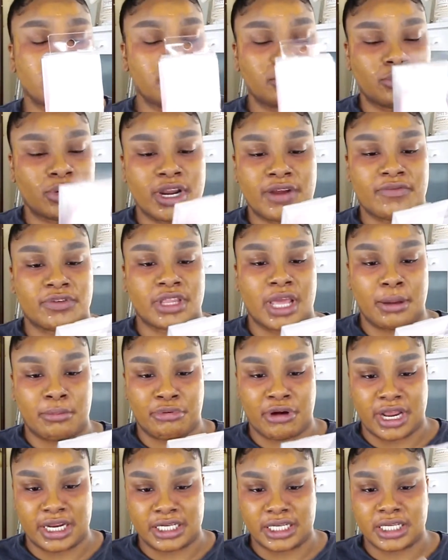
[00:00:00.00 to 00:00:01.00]
whatever that
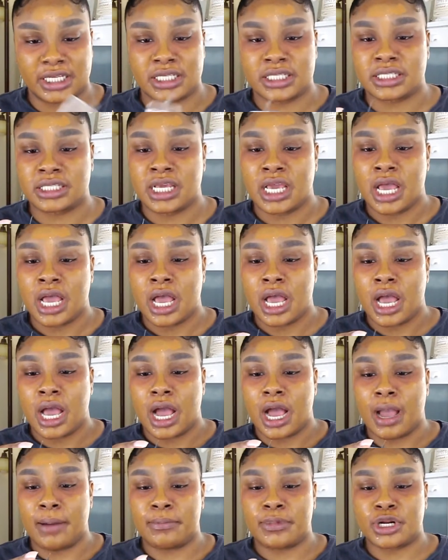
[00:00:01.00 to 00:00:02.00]
brand is.
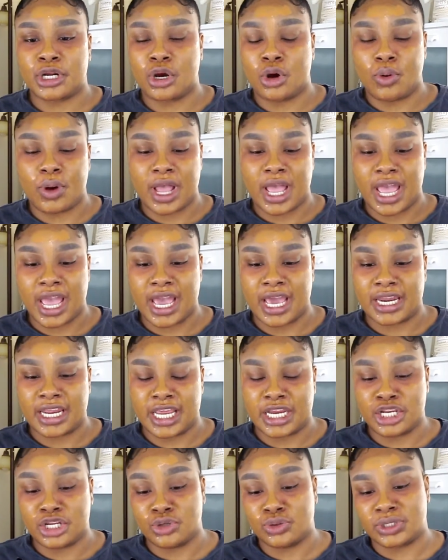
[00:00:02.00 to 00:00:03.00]
I'm gonna go ahead
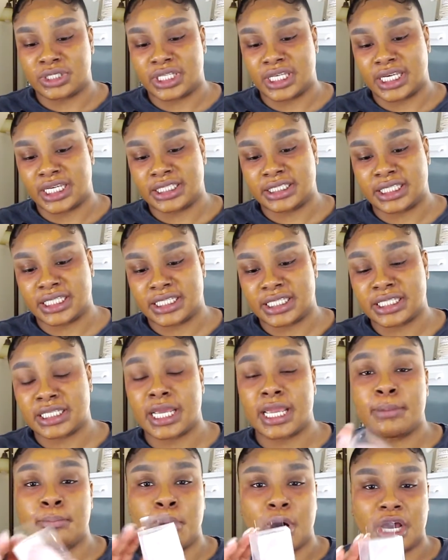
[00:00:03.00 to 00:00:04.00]
and use this. This is
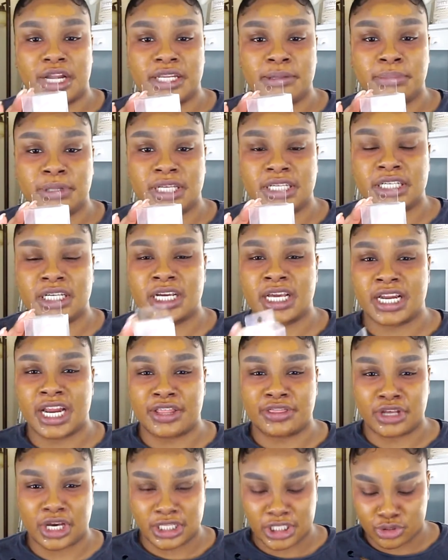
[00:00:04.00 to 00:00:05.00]
a body blender, and I
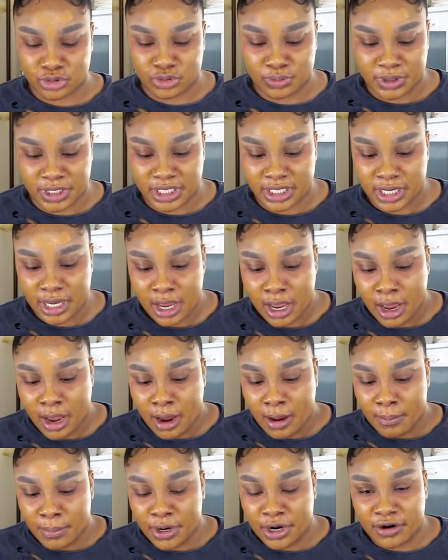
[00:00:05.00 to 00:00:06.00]
thought this would be
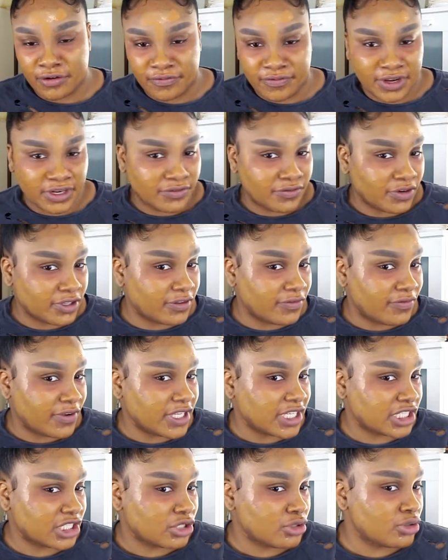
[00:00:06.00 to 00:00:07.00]
perfect for the
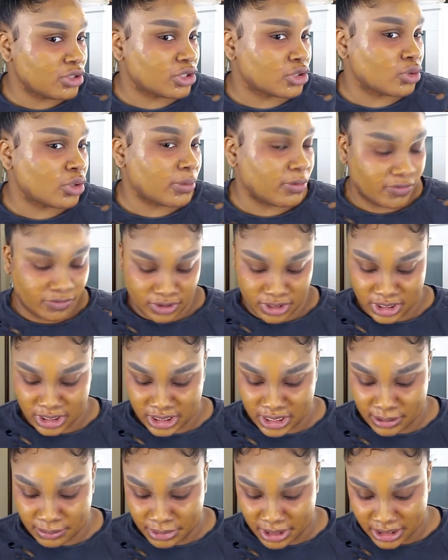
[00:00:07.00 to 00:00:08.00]
face. I should do this quick before this
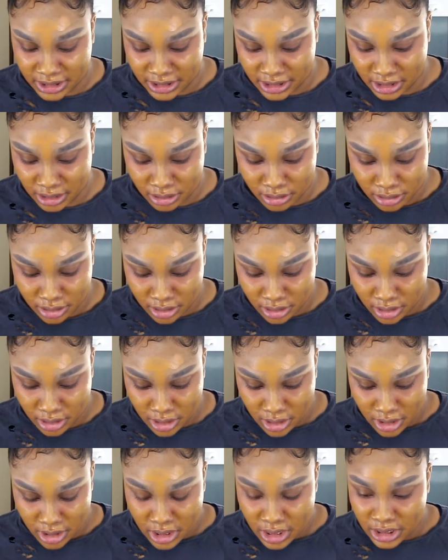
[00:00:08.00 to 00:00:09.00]
thing blends out,
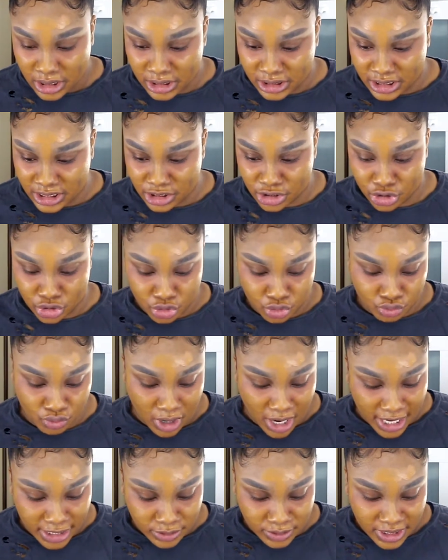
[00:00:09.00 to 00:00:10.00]
because this
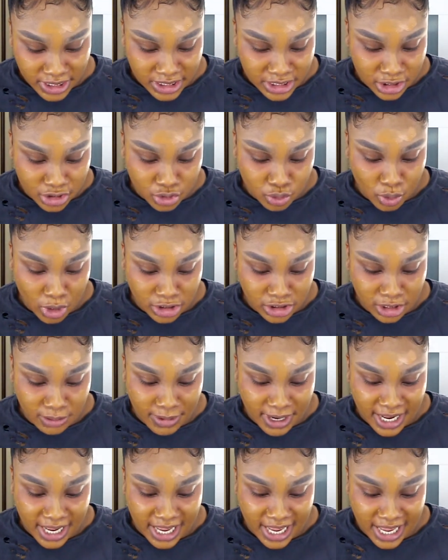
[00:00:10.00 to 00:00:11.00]
dries. When I did a swatch on
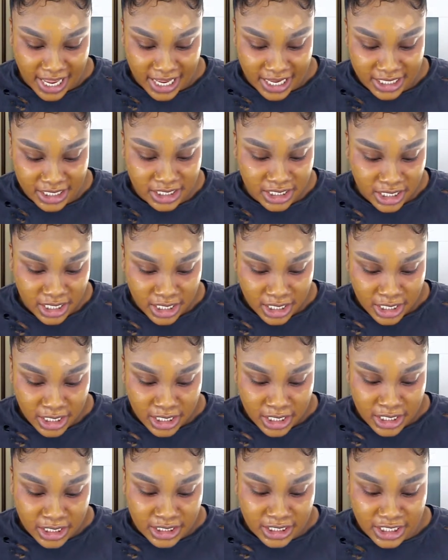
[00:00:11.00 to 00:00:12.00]
my hand,
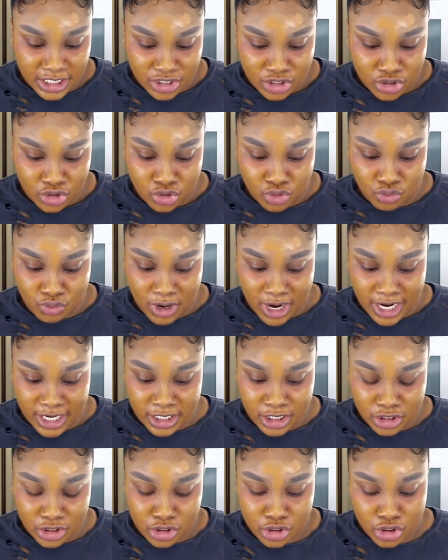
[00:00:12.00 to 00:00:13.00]
this
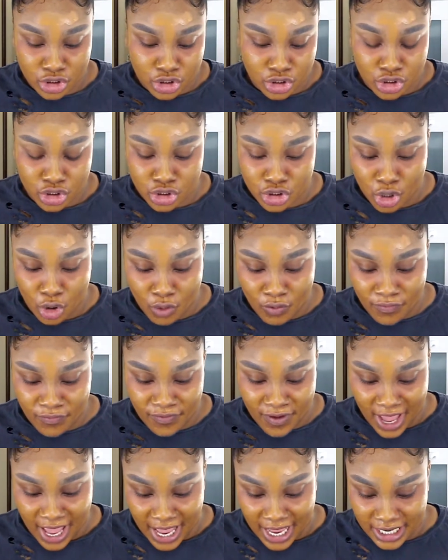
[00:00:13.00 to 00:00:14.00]
dried so
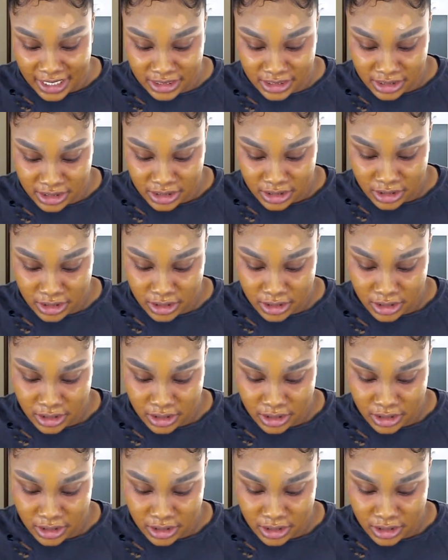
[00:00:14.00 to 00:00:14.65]
fast.